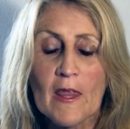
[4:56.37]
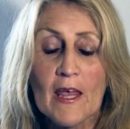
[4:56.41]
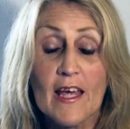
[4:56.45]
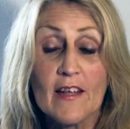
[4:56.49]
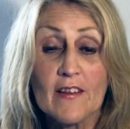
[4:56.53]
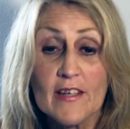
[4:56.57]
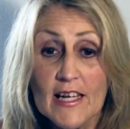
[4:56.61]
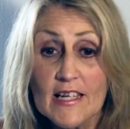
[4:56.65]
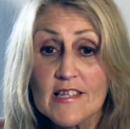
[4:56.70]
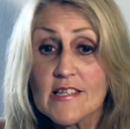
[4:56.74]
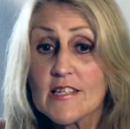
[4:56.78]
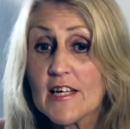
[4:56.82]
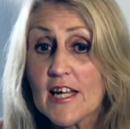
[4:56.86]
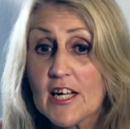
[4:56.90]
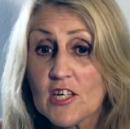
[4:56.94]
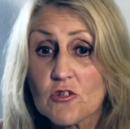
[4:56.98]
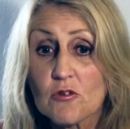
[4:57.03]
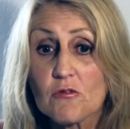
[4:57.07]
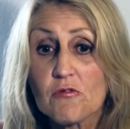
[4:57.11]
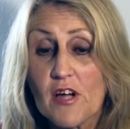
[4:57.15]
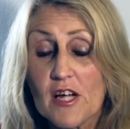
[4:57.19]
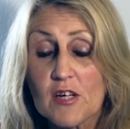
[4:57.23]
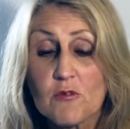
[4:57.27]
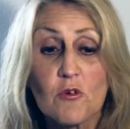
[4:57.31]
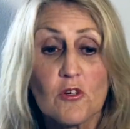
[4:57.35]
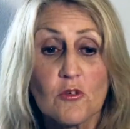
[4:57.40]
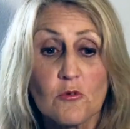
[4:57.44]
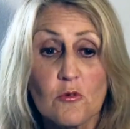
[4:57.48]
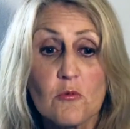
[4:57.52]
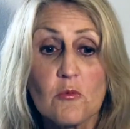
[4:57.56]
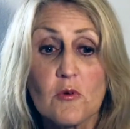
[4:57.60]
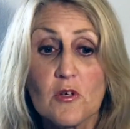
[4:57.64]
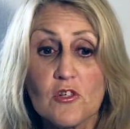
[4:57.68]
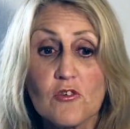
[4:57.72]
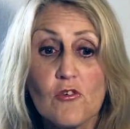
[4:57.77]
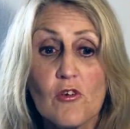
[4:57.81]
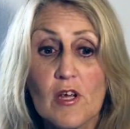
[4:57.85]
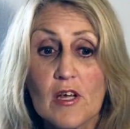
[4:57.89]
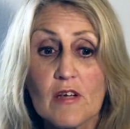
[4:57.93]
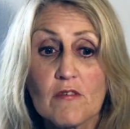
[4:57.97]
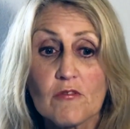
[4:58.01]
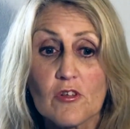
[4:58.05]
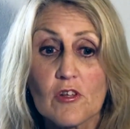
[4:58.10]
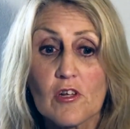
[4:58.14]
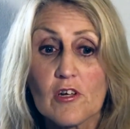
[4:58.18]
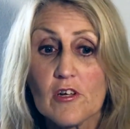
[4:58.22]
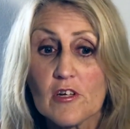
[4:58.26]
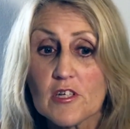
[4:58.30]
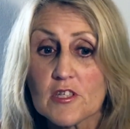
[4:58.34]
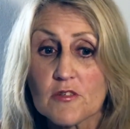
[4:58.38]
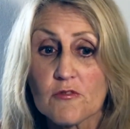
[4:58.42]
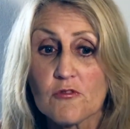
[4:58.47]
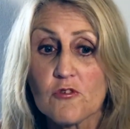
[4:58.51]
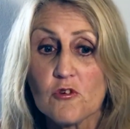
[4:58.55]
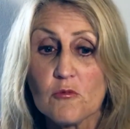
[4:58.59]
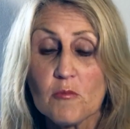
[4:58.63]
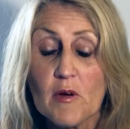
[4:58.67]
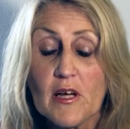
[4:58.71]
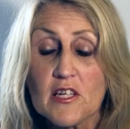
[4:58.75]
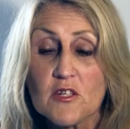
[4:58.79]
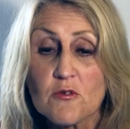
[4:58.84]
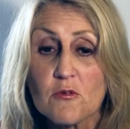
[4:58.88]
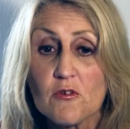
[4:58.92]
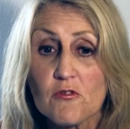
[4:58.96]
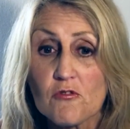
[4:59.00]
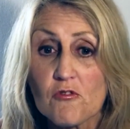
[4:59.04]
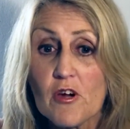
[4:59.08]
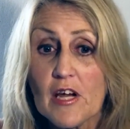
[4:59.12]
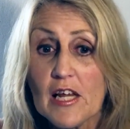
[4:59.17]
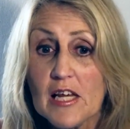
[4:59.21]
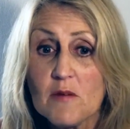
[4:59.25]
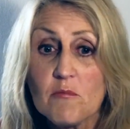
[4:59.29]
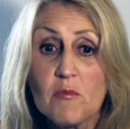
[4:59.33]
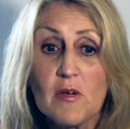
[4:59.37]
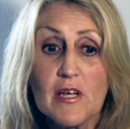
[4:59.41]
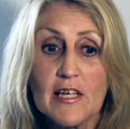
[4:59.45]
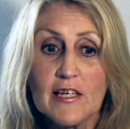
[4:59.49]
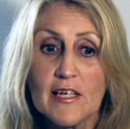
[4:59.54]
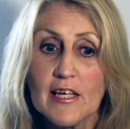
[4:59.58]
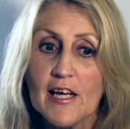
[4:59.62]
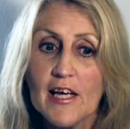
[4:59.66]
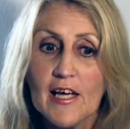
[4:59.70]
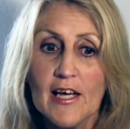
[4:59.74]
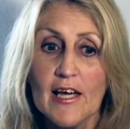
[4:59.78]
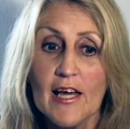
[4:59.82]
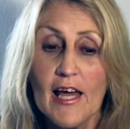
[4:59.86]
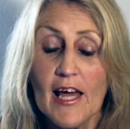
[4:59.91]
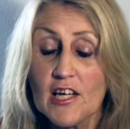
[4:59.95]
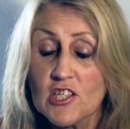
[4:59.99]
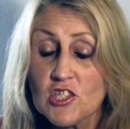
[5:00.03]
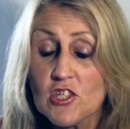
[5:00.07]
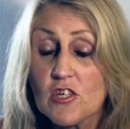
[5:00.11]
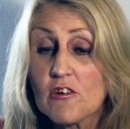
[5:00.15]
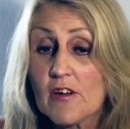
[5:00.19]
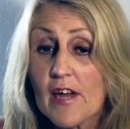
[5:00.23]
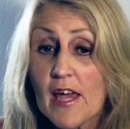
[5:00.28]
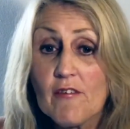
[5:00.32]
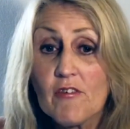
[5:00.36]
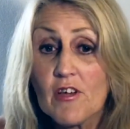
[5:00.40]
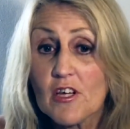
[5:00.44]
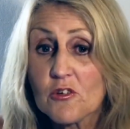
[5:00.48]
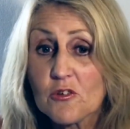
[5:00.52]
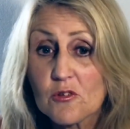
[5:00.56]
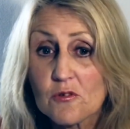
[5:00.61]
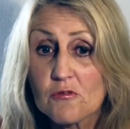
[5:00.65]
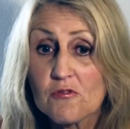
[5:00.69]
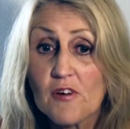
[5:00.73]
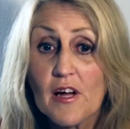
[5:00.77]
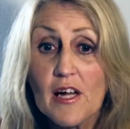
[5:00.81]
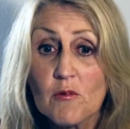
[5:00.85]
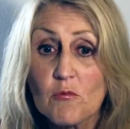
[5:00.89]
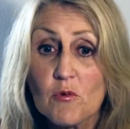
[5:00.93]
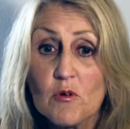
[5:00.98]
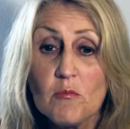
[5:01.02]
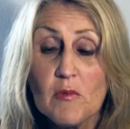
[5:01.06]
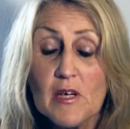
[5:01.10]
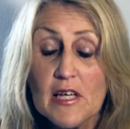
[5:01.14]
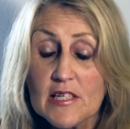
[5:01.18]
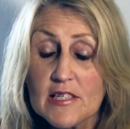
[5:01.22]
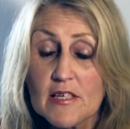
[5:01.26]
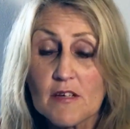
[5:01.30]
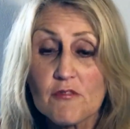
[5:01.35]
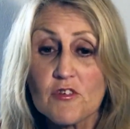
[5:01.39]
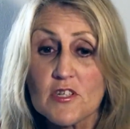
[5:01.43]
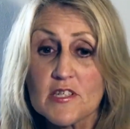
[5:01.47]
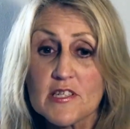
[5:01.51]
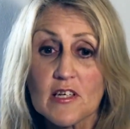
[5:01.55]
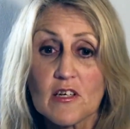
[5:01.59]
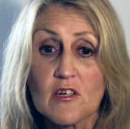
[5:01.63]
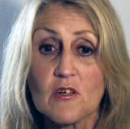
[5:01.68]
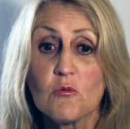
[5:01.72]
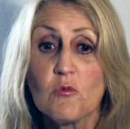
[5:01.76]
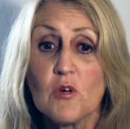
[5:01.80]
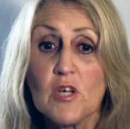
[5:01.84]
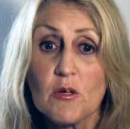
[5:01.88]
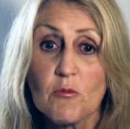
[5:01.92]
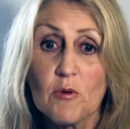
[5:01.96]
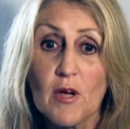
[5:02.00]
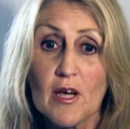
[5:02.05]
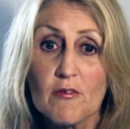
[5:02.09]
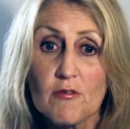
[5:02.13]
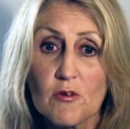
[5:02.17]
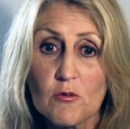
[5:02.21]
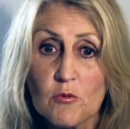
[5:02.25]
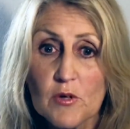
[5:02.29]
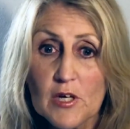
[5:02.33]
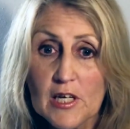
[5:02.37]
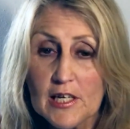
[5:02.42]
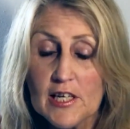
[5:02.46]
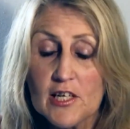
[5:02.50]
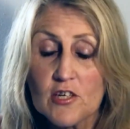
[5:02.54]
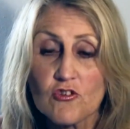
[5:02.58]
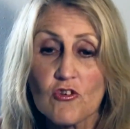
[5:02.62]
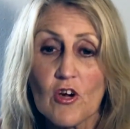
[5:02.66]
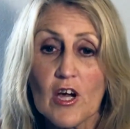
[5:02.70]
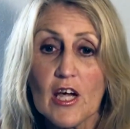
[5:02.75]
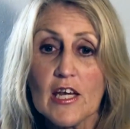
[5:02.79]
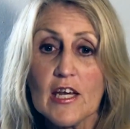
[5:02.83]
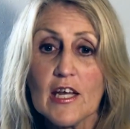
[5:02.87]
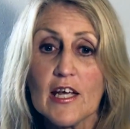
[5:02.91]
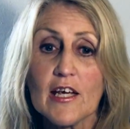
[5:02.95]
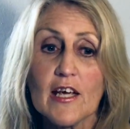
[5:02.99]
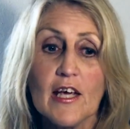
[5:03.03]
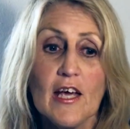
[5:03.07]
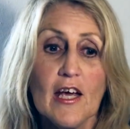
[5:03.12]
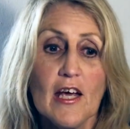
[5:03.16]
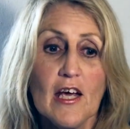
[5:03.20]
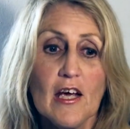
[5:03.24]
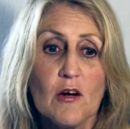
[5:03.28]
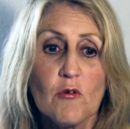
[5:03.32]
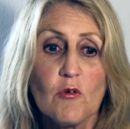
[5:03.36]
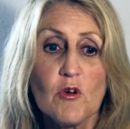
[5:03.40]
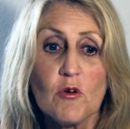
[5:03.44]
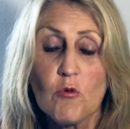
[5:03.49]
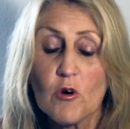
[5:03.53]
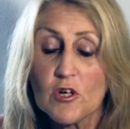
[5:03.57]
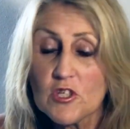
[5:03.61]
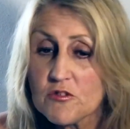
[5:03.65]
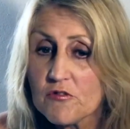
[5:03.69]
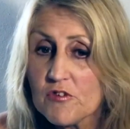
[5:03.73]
And that's in actual fact what we've been doing for the last few months. We've really been actually having good fun. We meet every single week. We have a weekly training. We watch